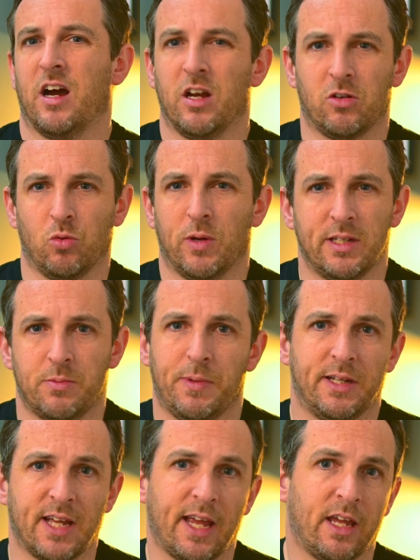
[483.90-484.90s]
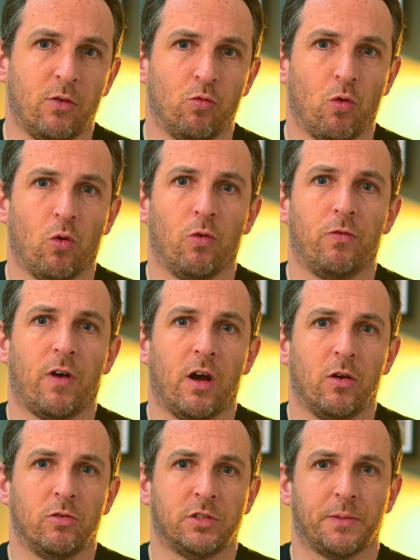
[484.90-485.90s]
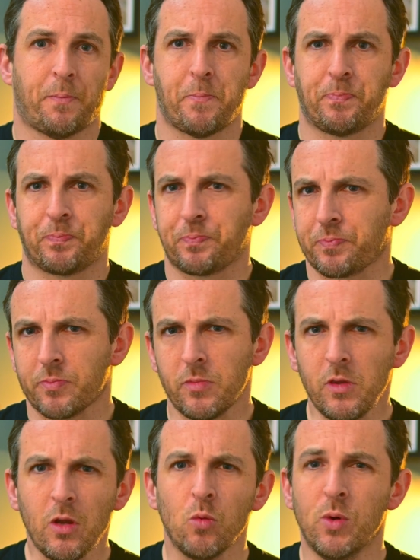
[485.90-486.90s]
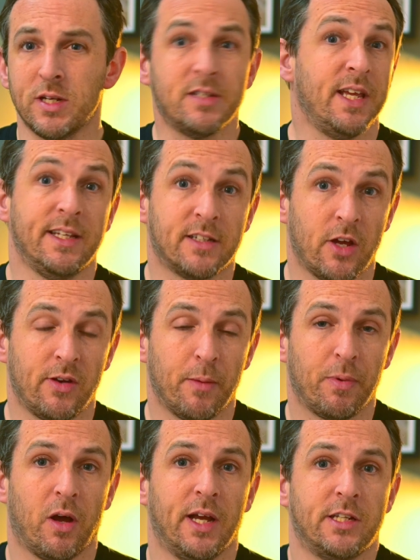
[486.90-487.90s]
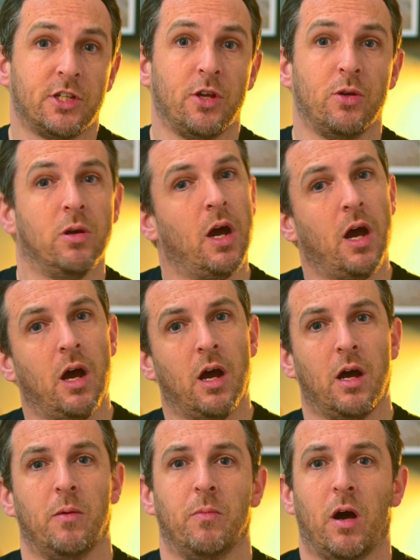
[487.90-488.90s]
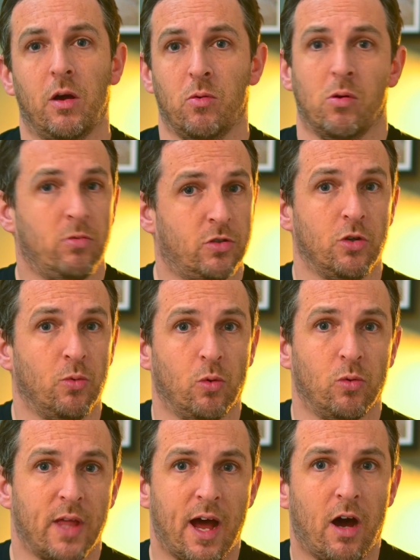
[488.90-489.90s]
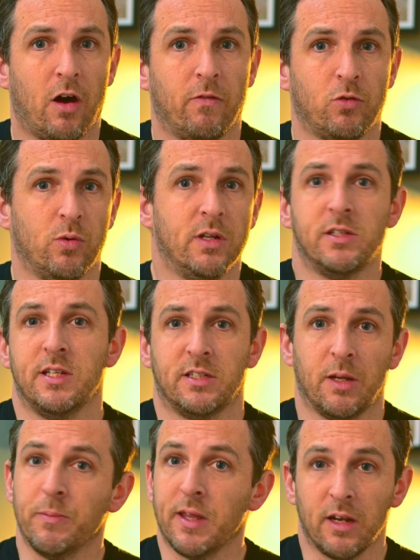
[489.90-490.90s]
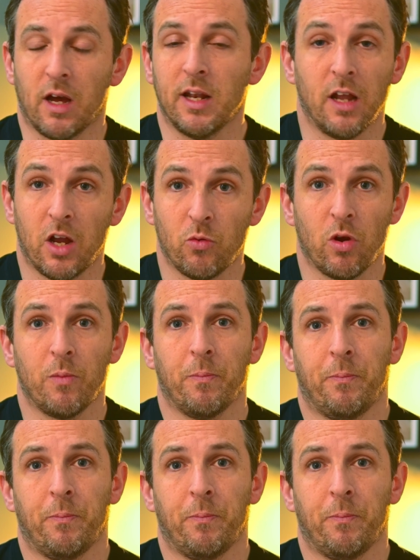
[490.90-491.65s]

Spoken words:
I'd always be taking raw files, which these don't apply to. I would do all that afterwards in something like Lightroom.